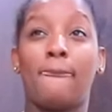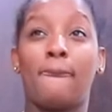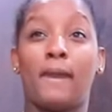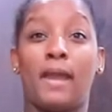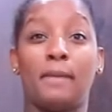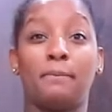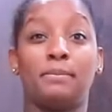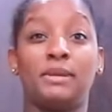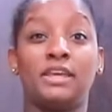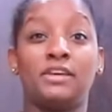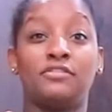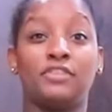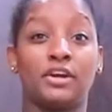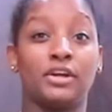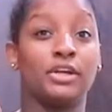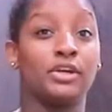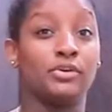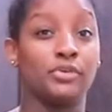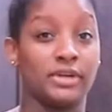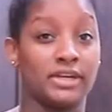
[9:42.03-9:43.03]
I'm being
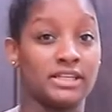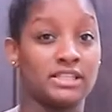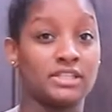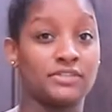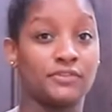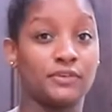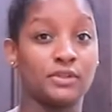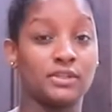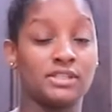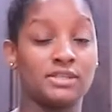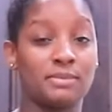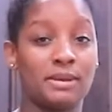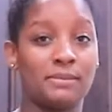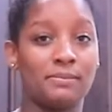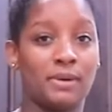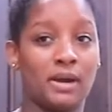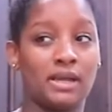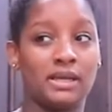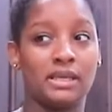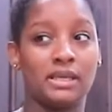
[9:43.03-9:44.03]
very graceful to my
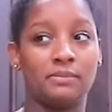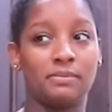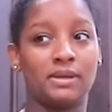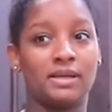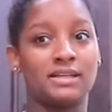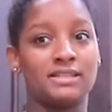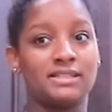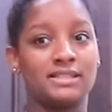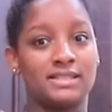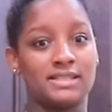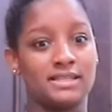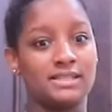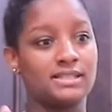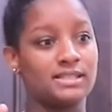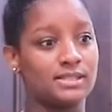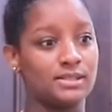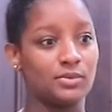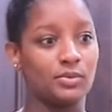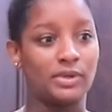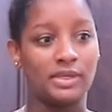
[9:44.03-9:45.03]
body, because
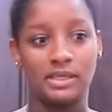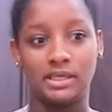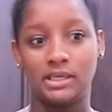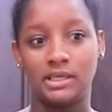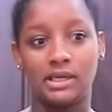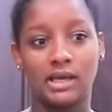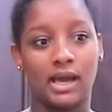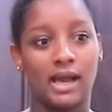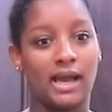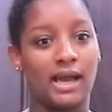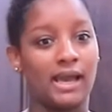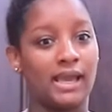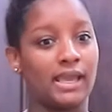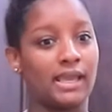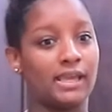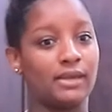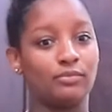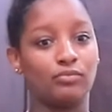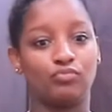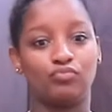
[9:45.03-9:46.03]
this week
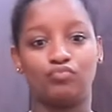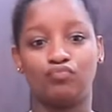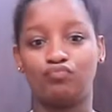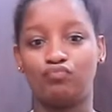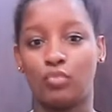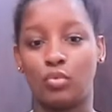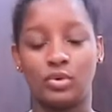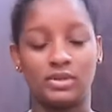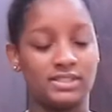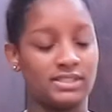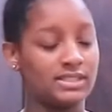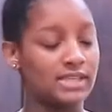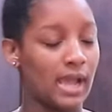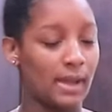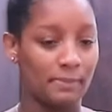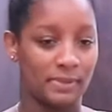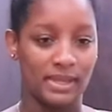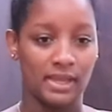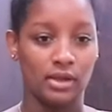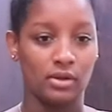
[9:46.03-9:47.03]
I was
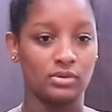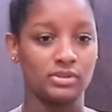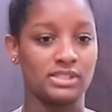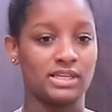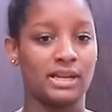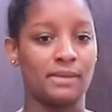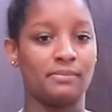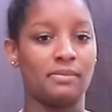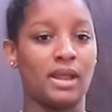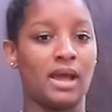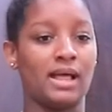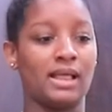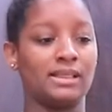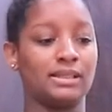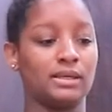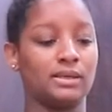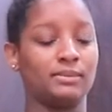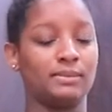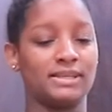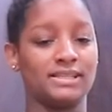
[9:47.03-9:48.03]
tapping out, and I'm not
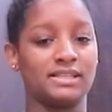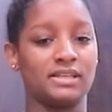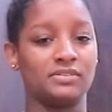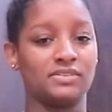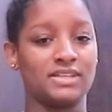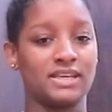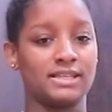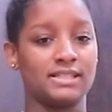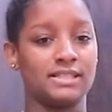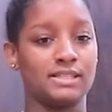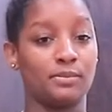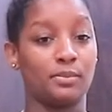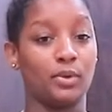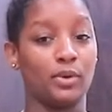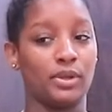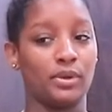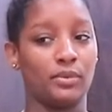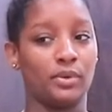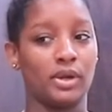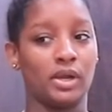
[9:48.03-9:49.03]
allowing myself to get to the
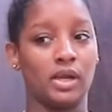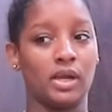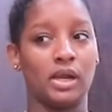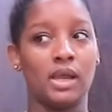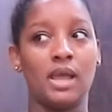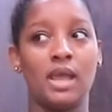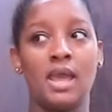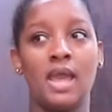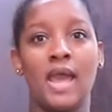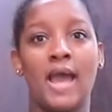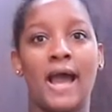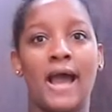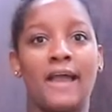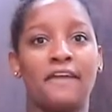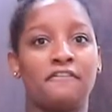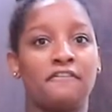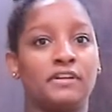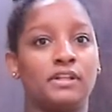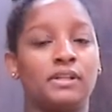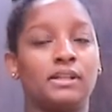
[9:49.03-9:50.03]
point where
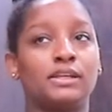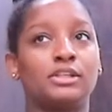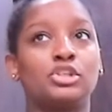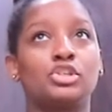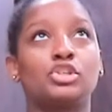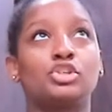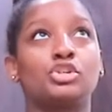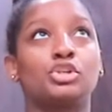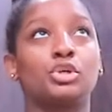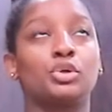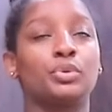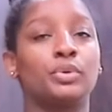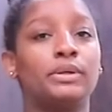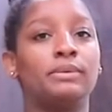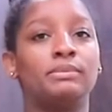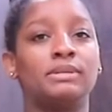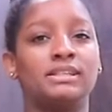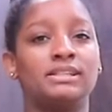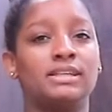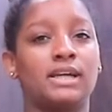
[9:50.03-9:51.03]
I feel
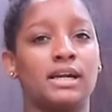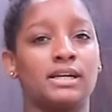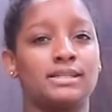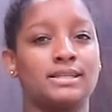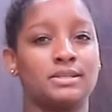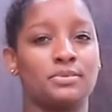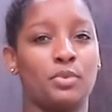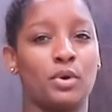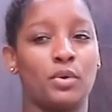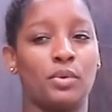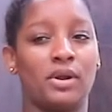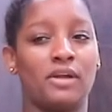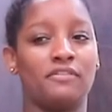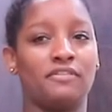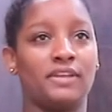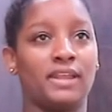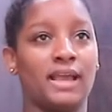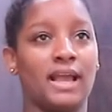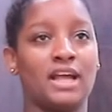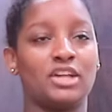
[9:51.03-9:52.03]
extremely tired, to the point where I
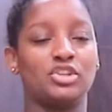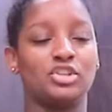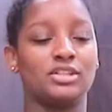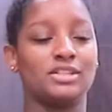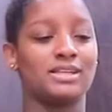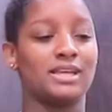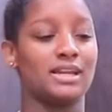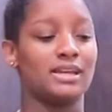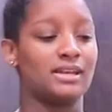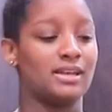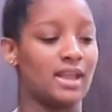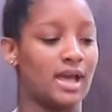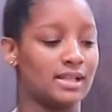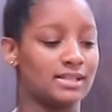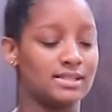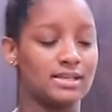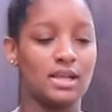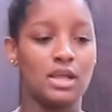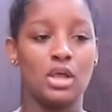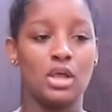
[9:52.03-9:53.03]
feel like I just cannot